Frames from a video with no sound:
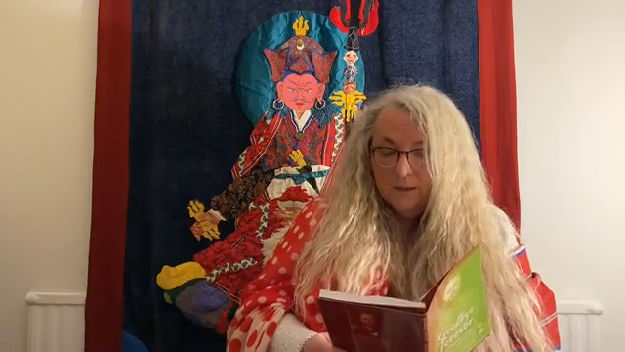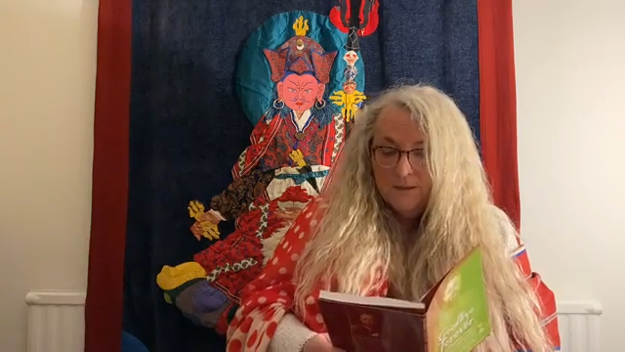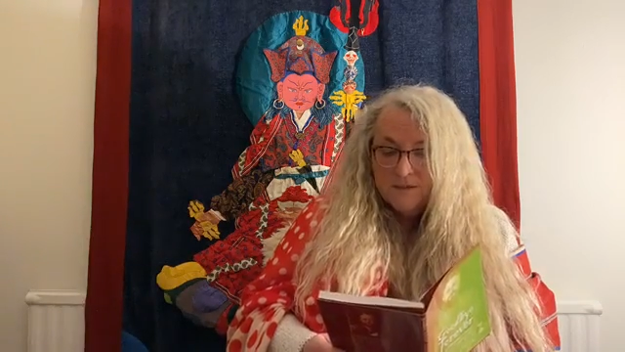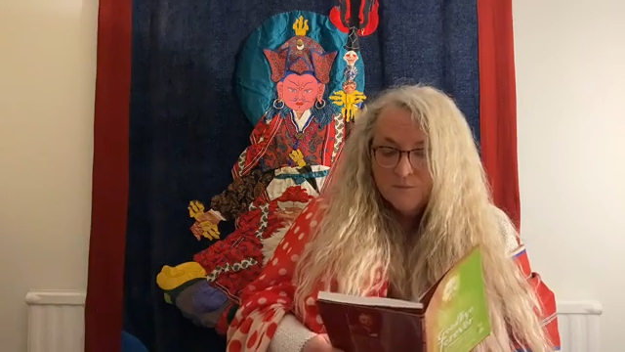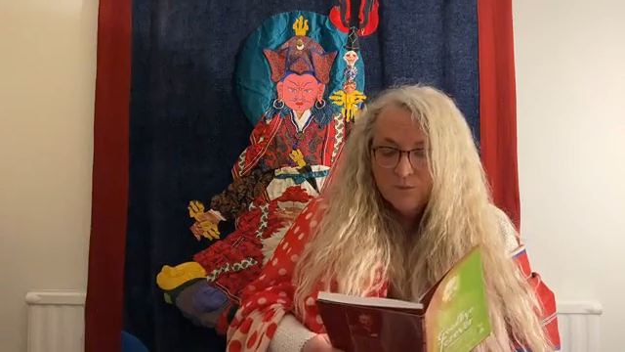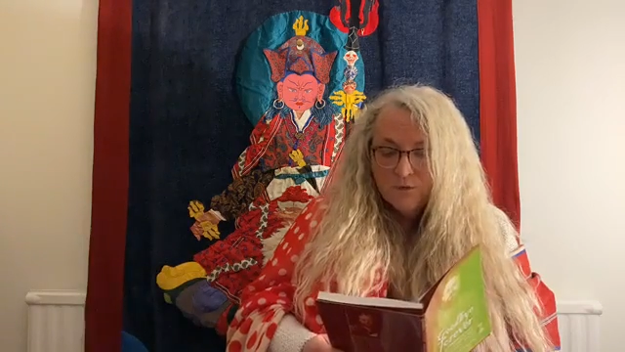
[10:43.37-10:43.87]

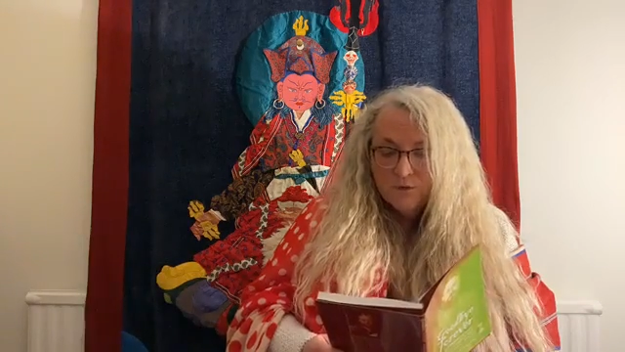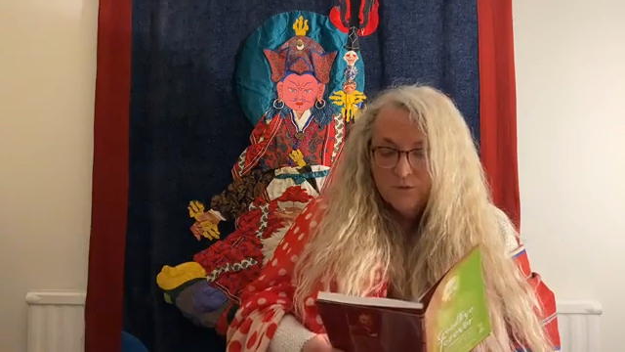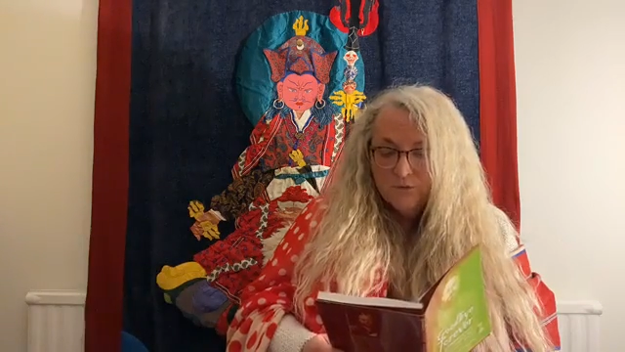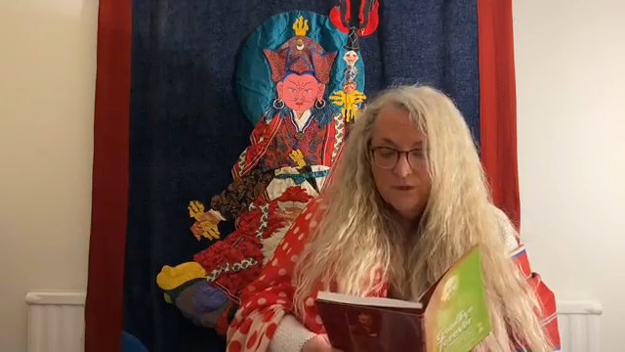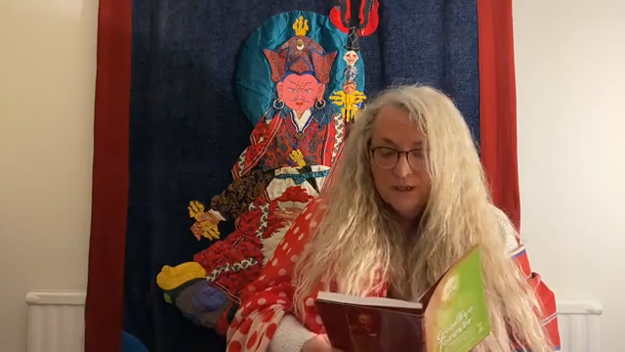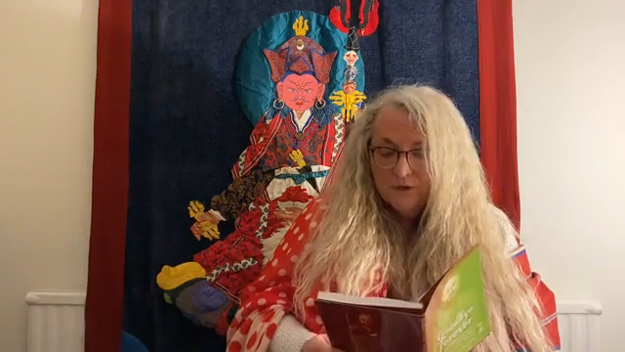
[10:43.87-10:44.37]
This
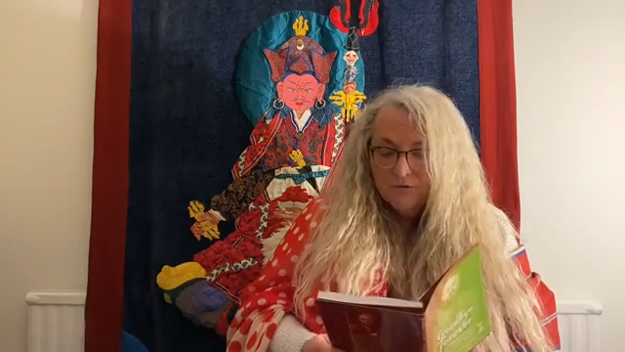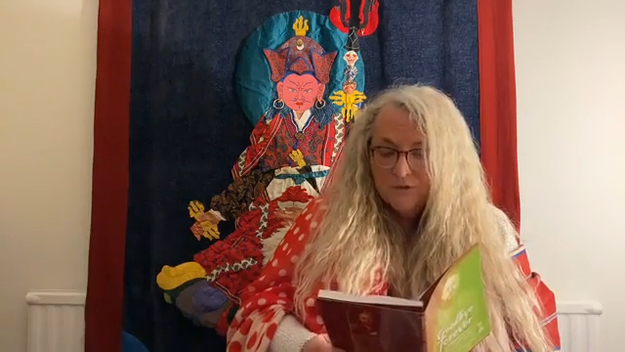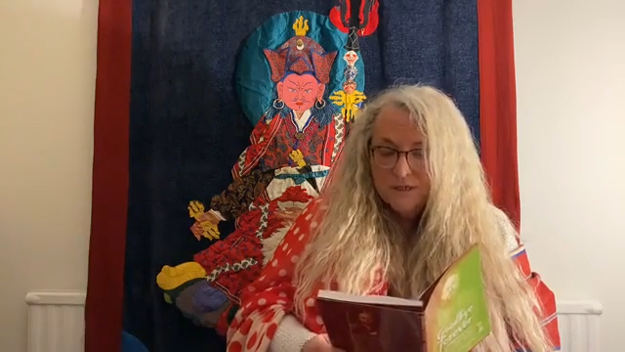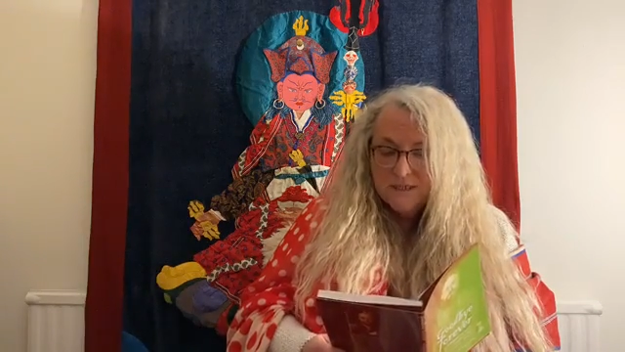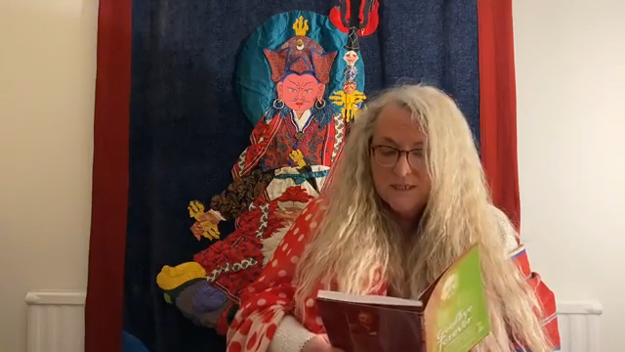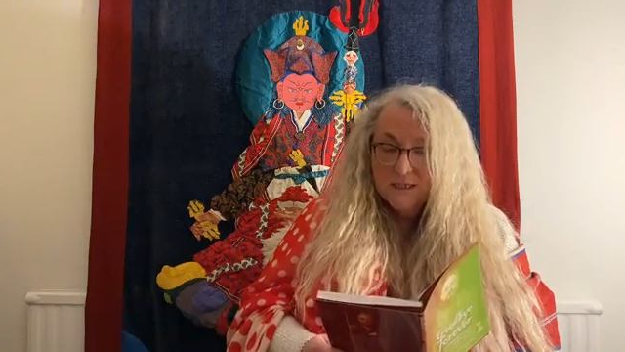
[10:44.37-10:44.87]
proved
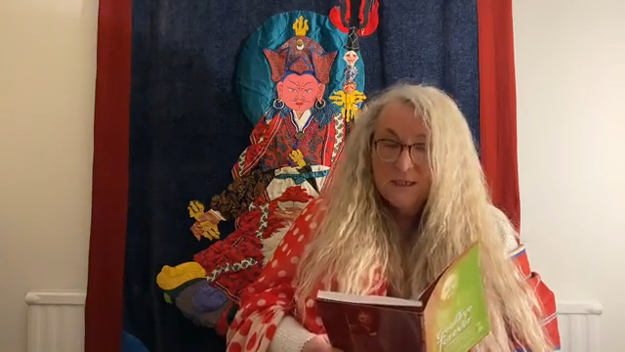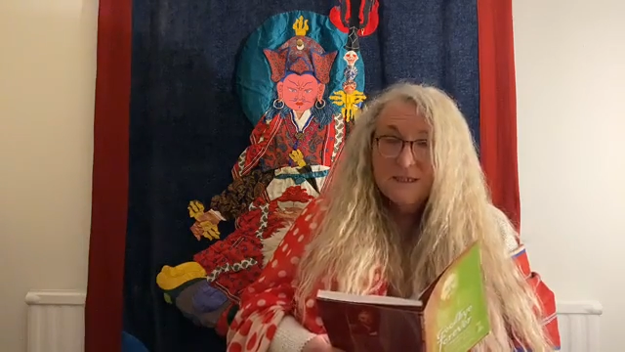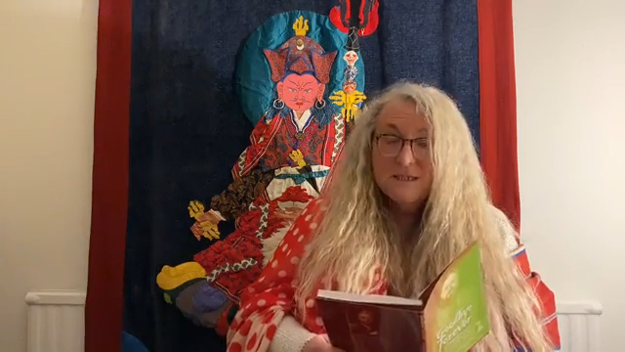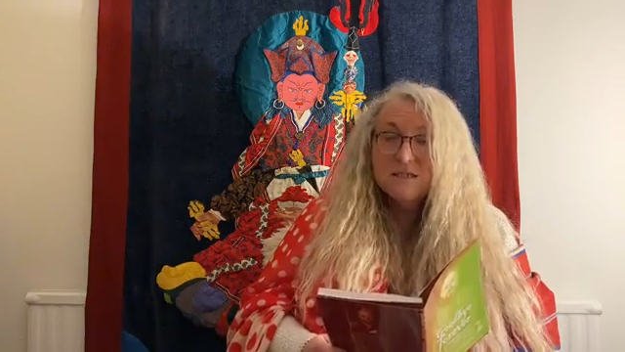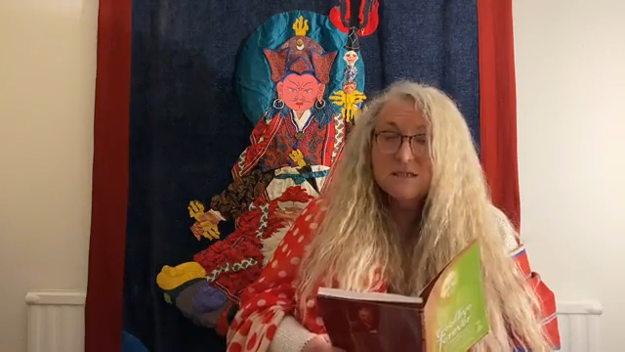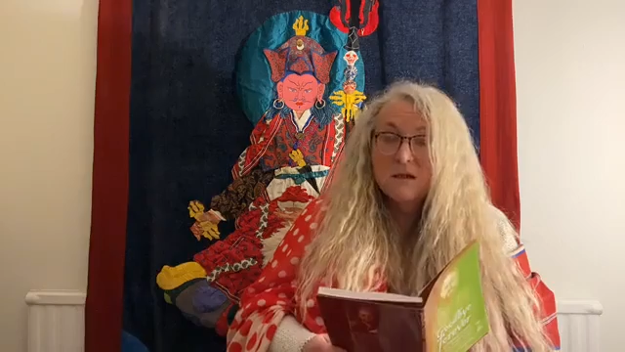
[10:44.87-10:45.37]
increasingly
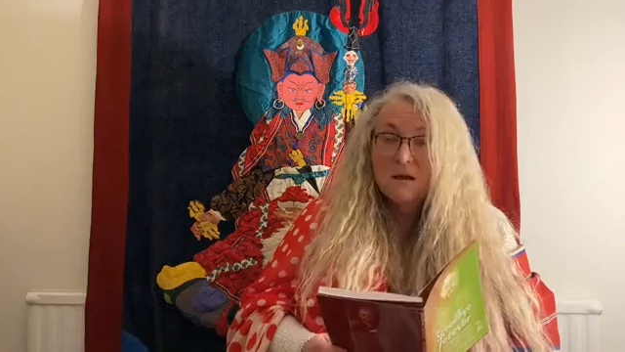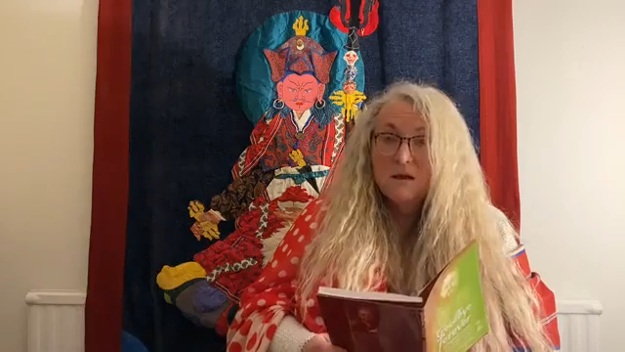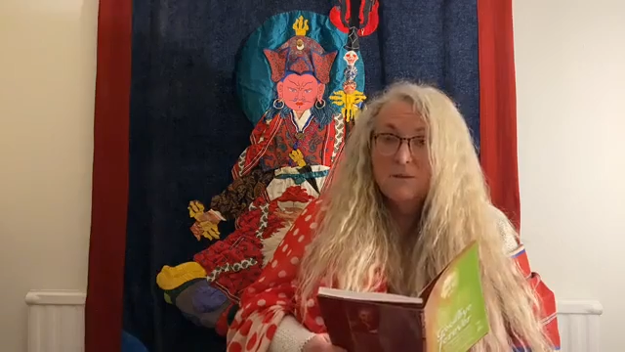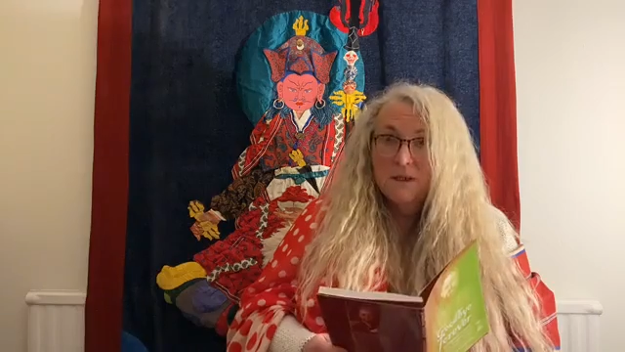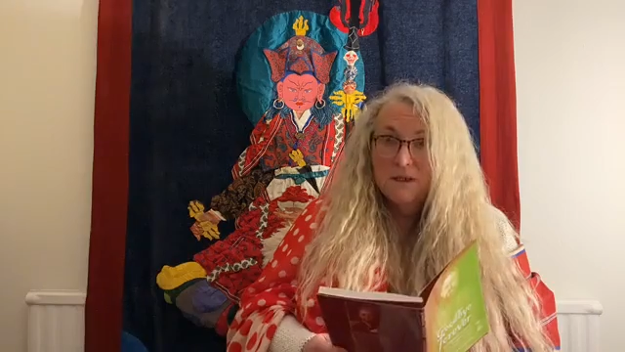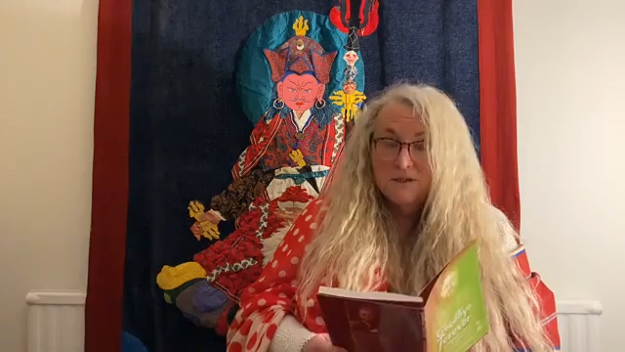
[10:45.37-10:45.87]

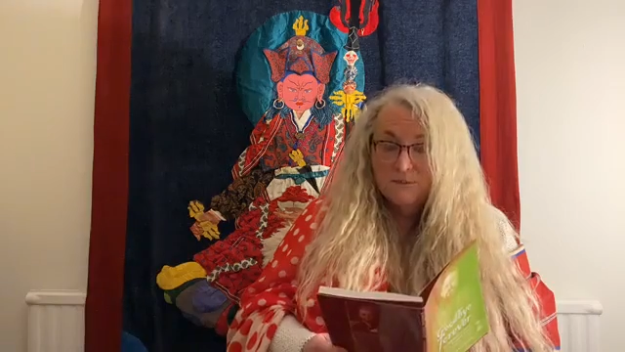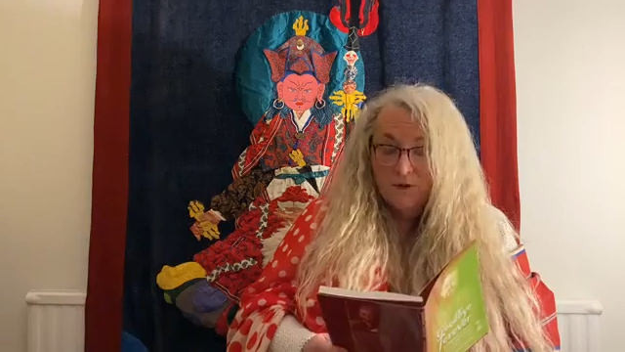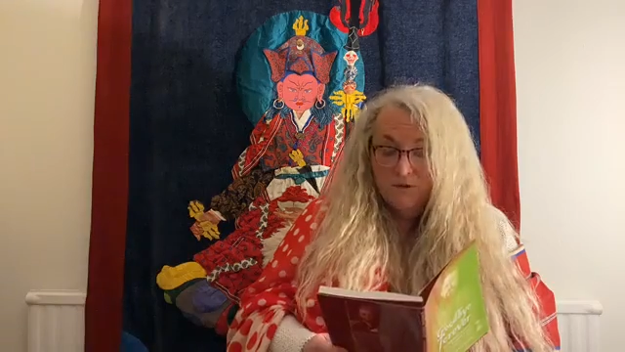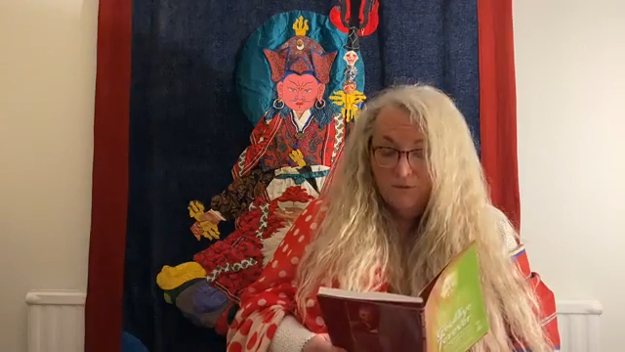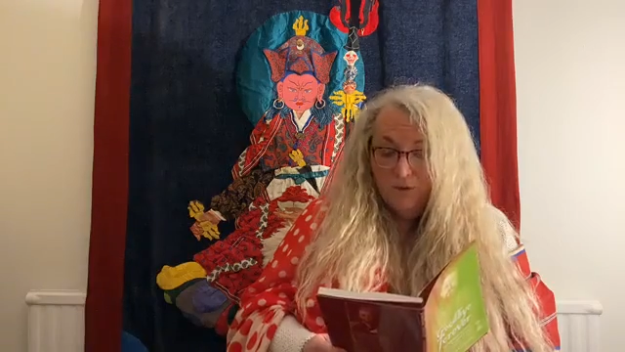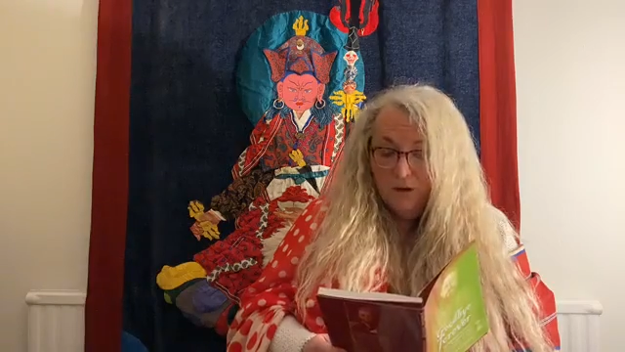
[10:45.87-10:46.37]
disturbing to
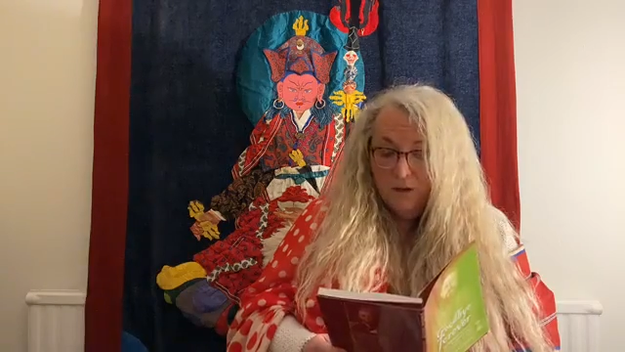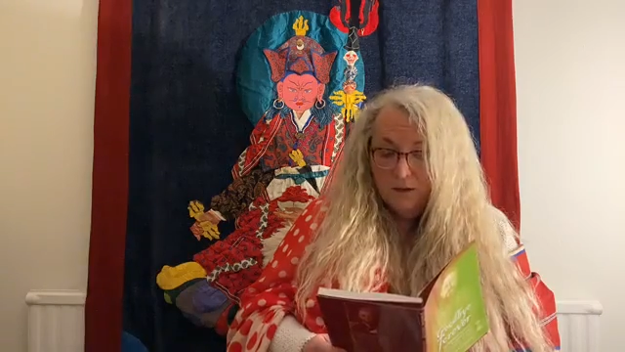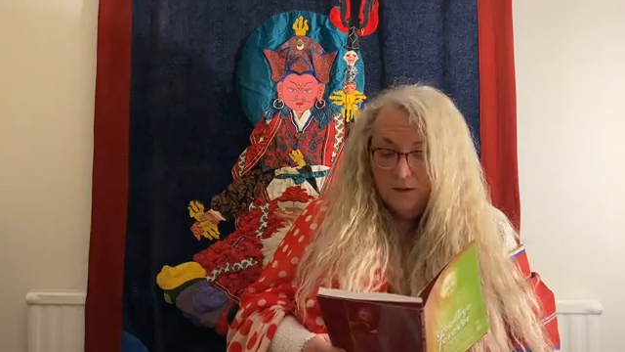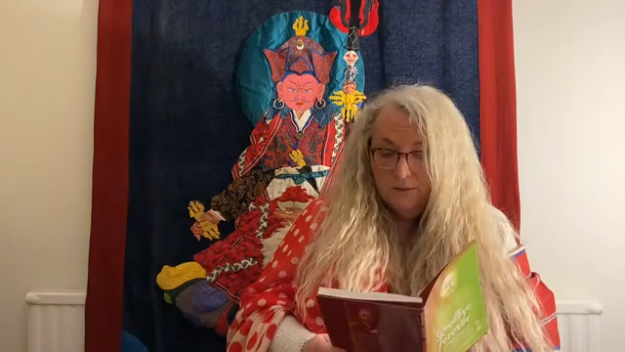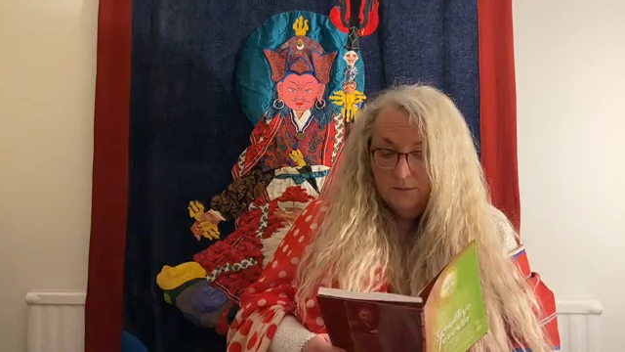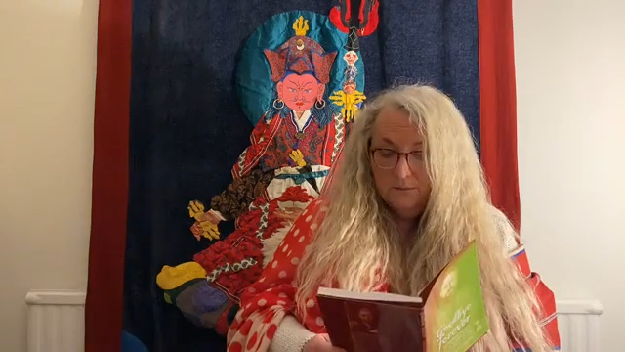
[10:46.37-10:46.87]
my father.